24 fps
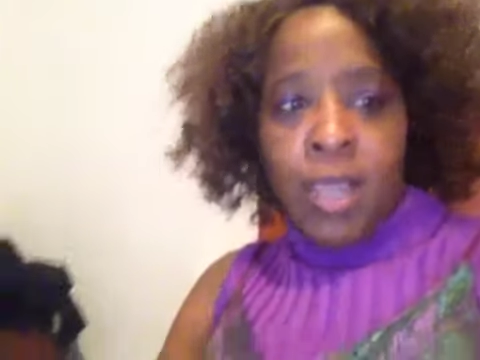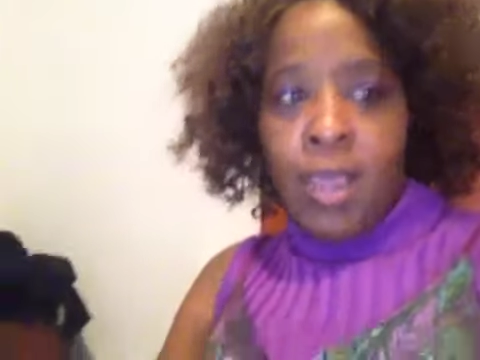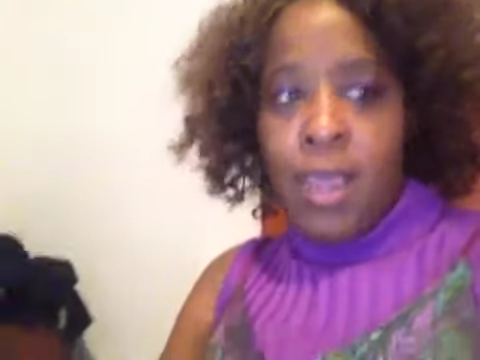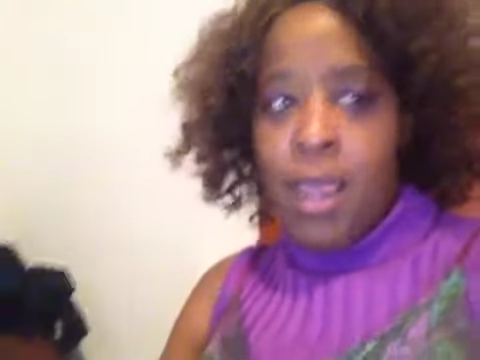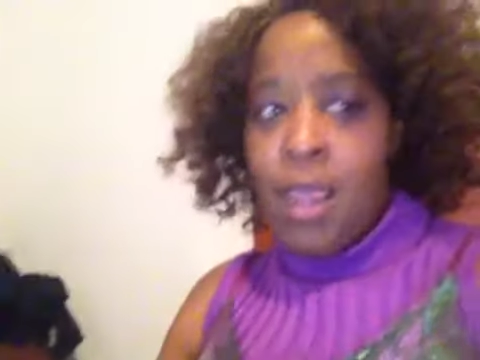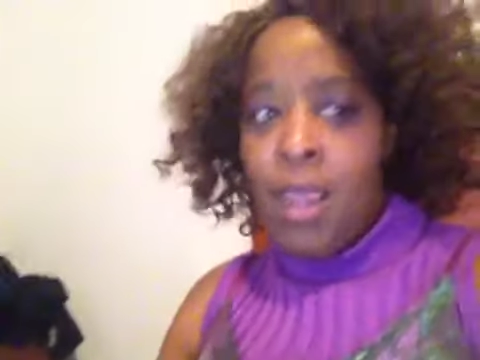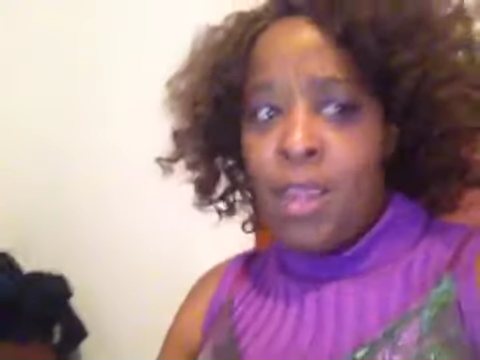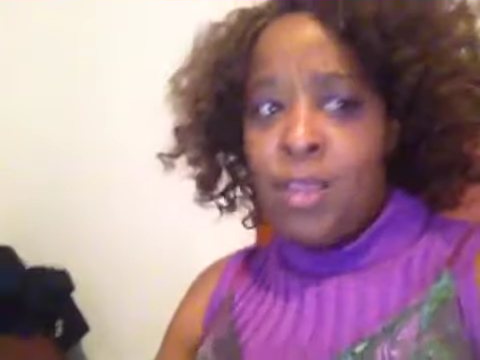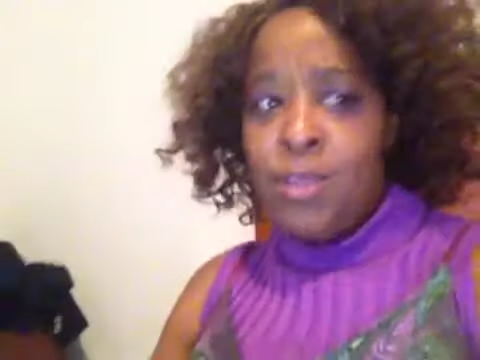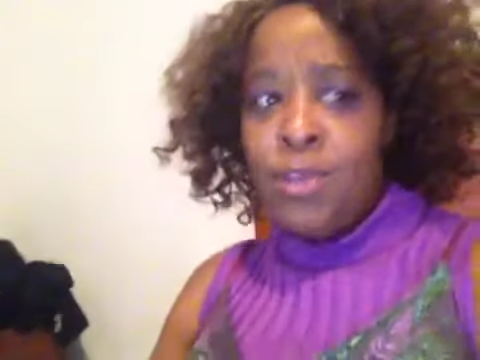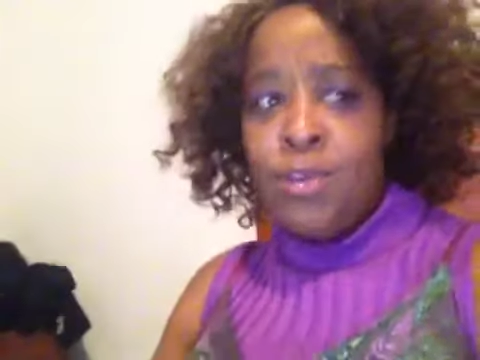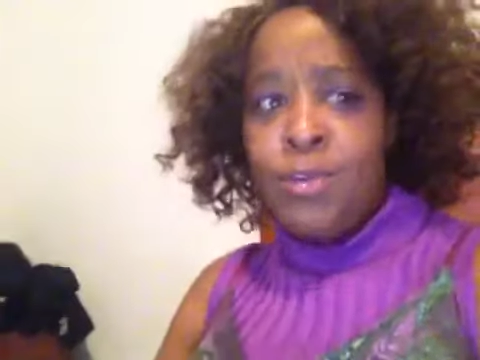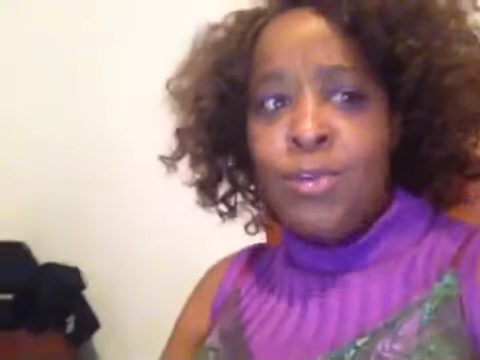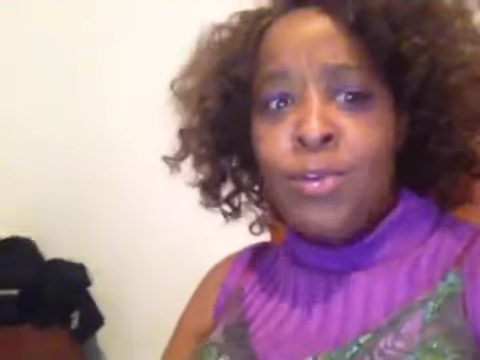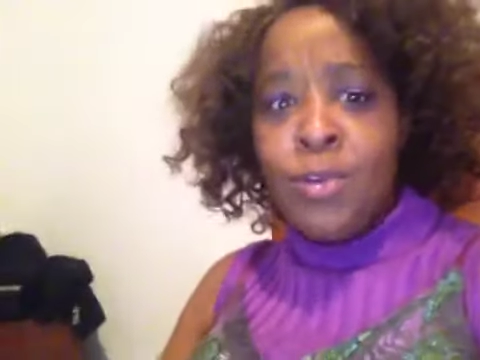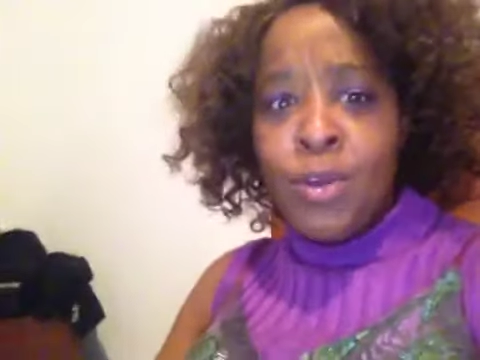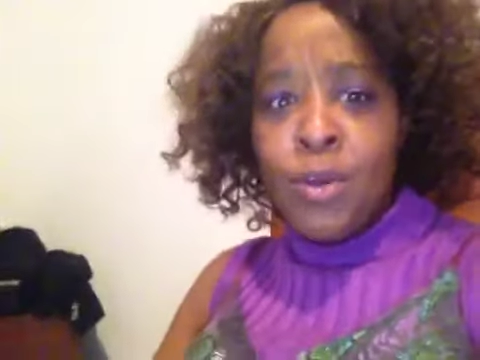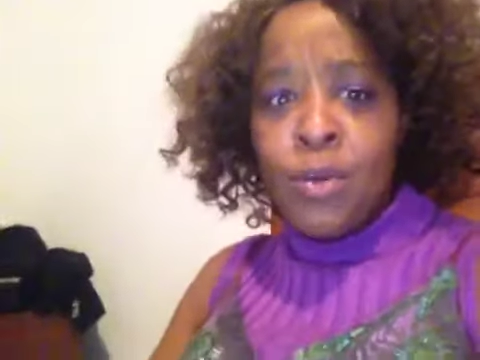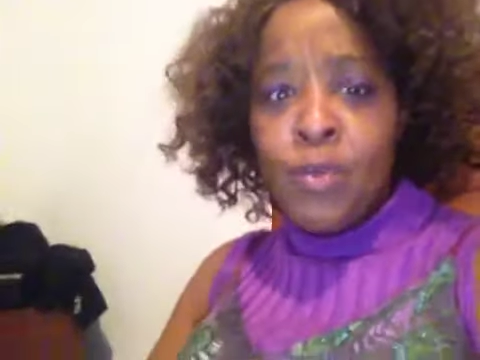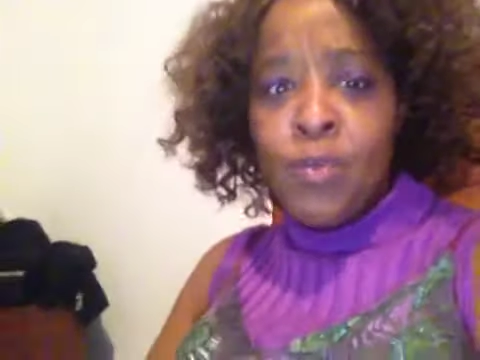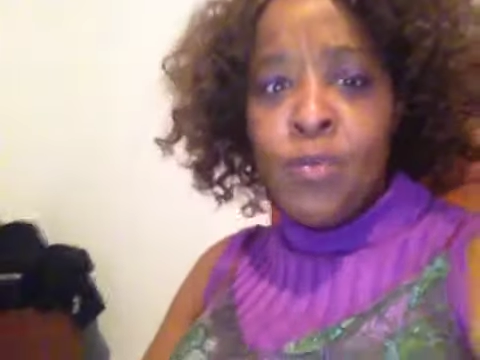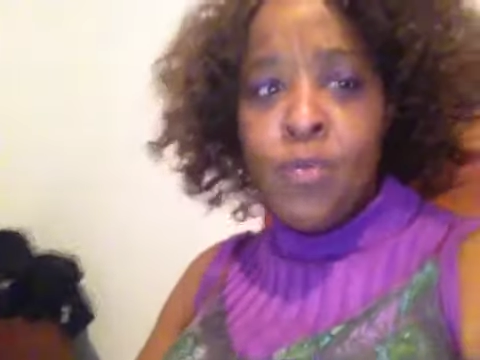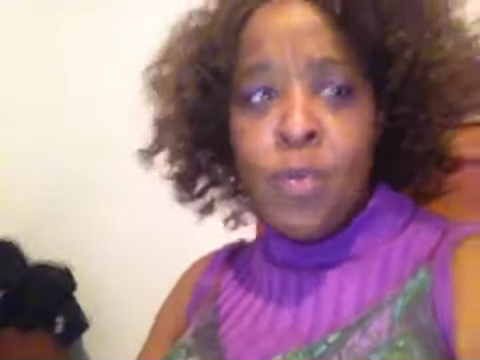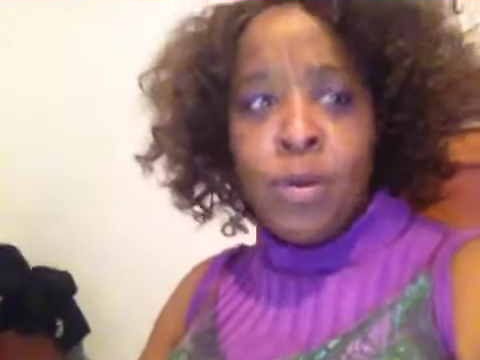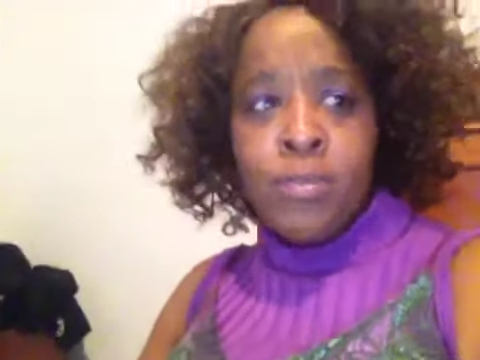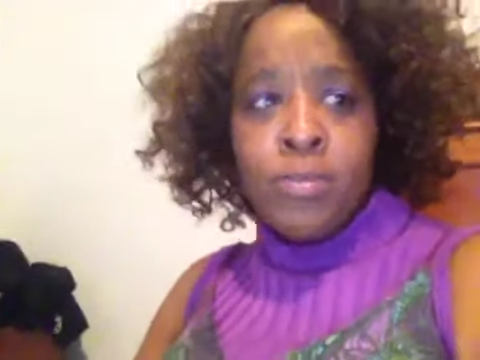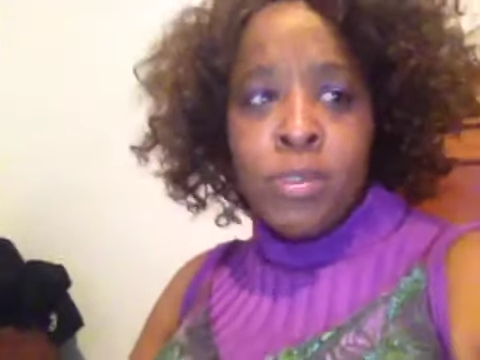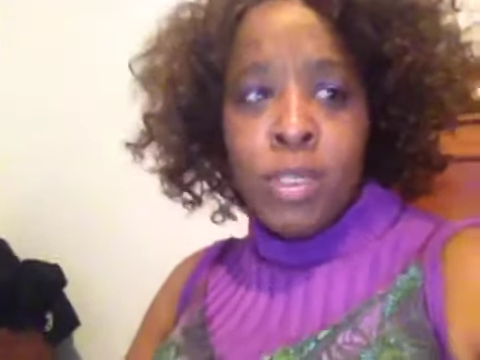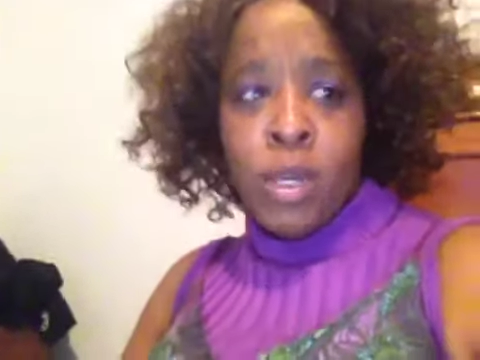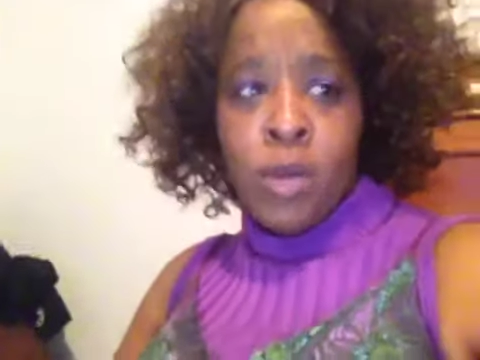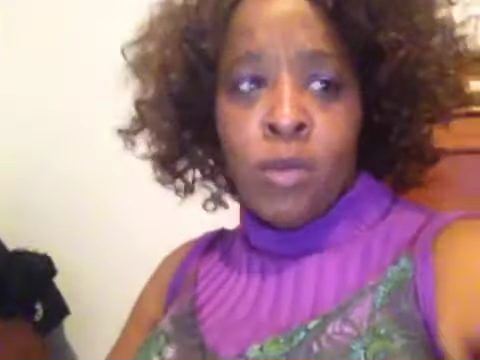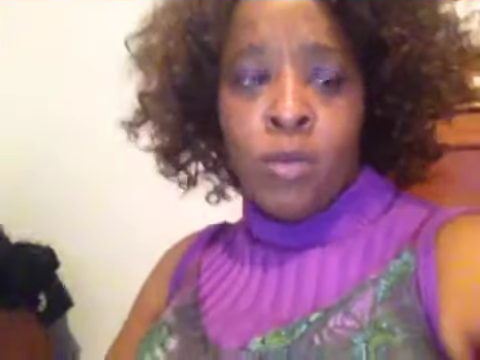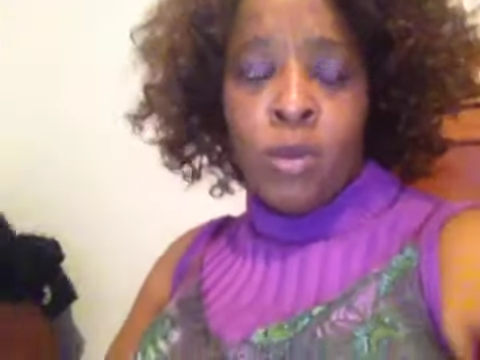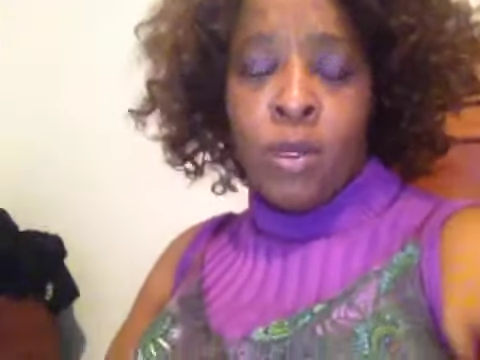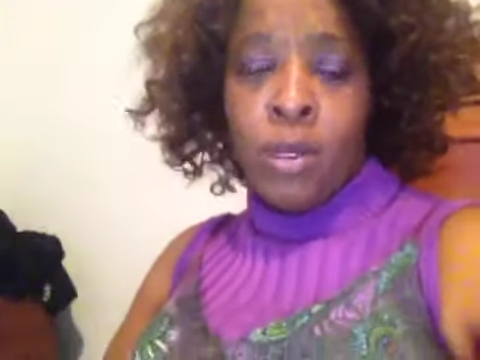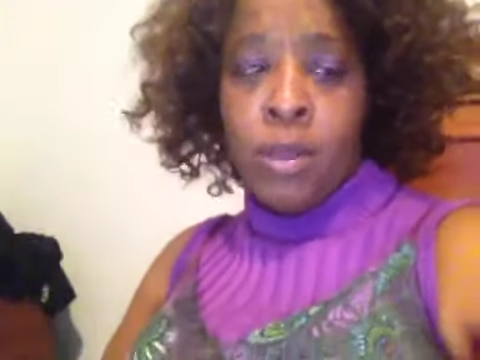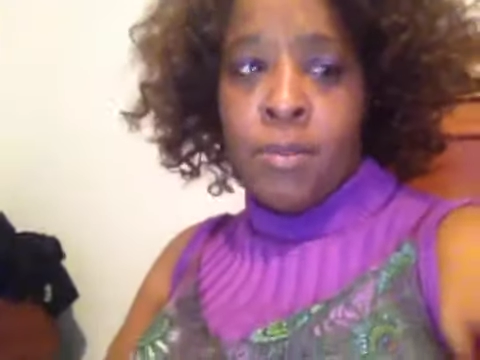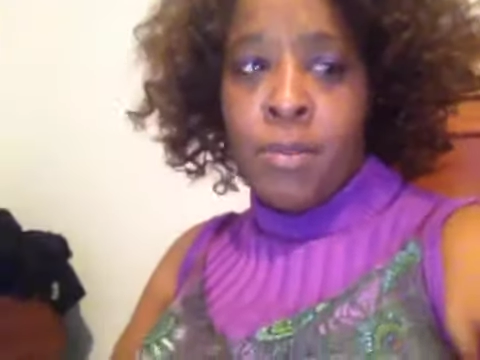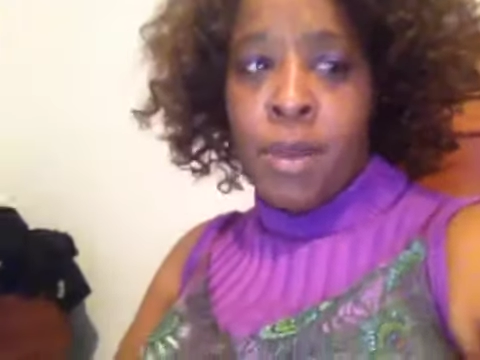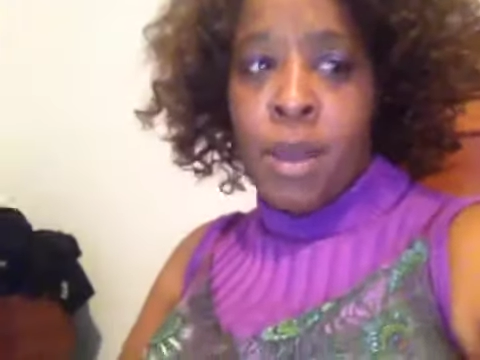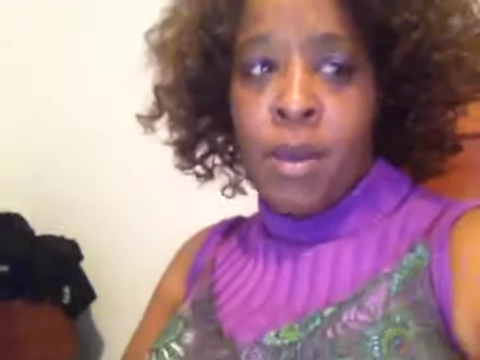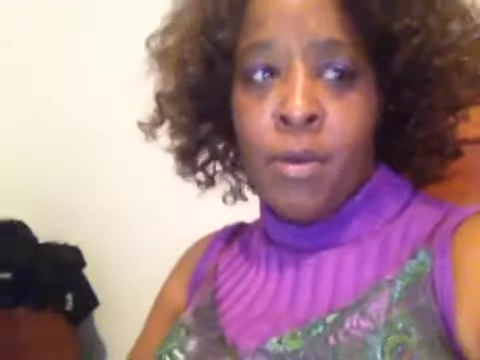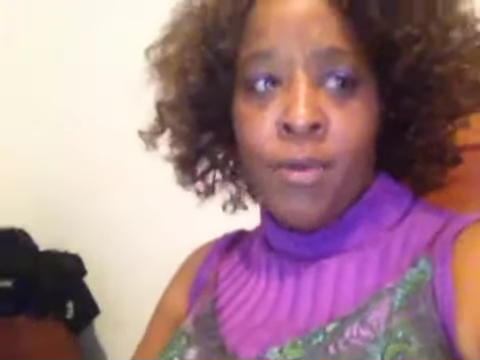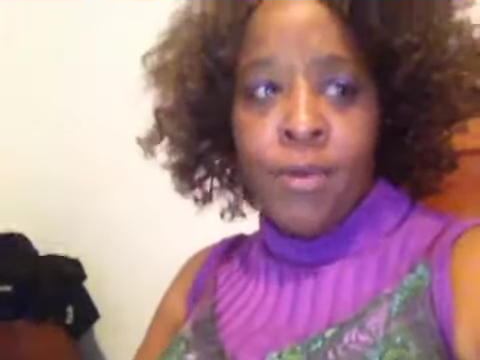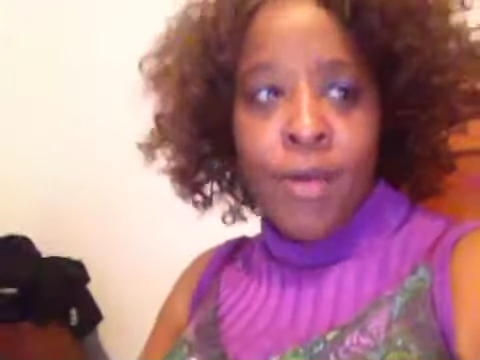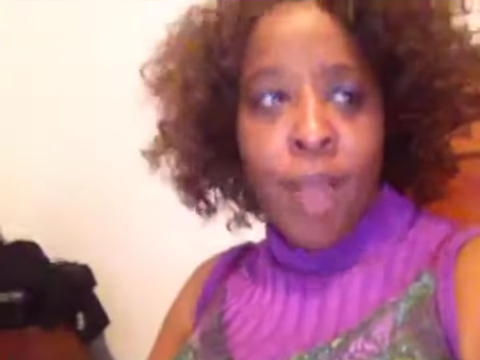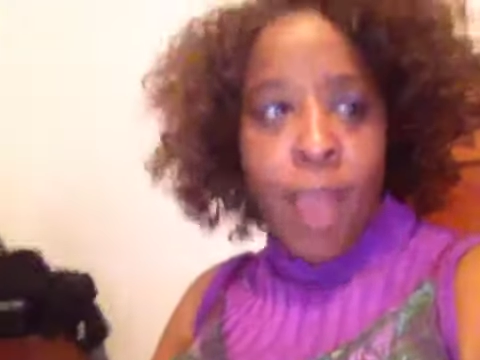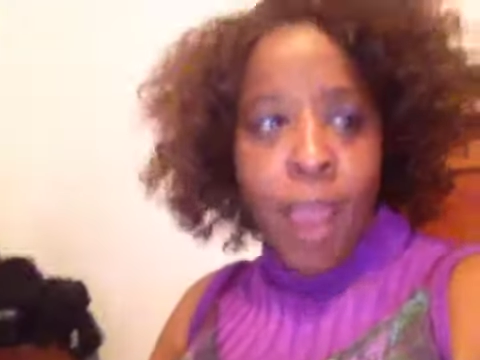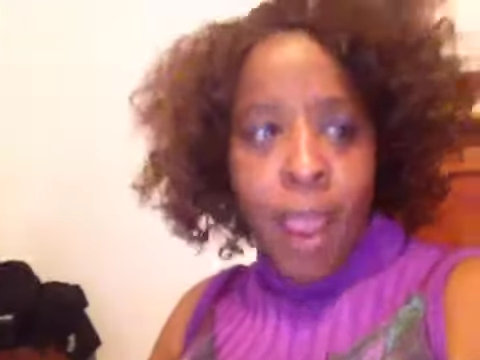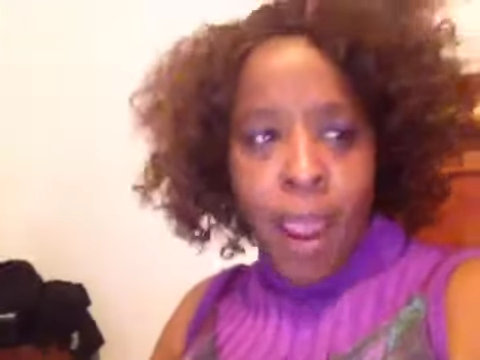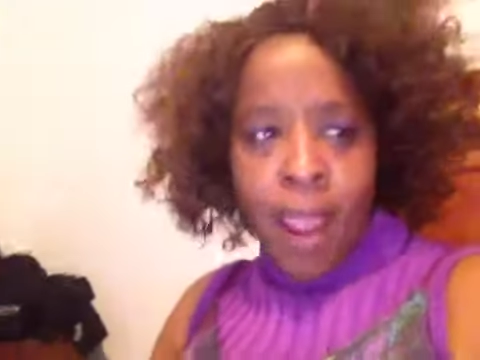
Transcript: and you know who I'm talking about.